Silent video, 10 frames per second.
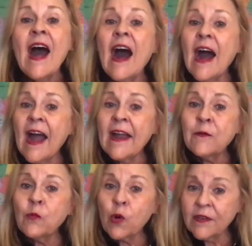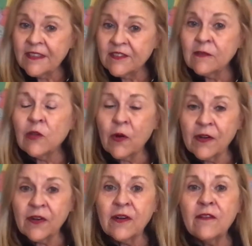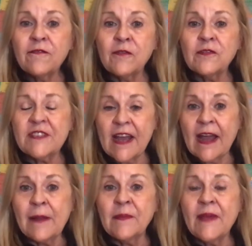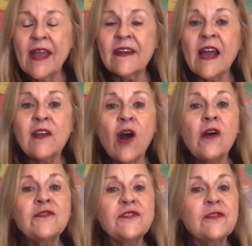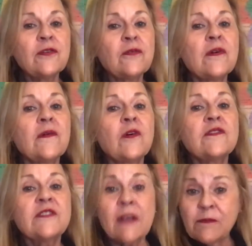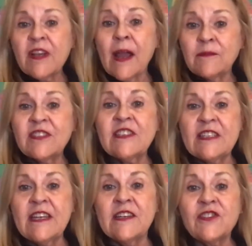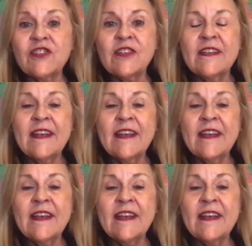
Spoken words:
I work as a lawyer full time, and I also sometimes teach.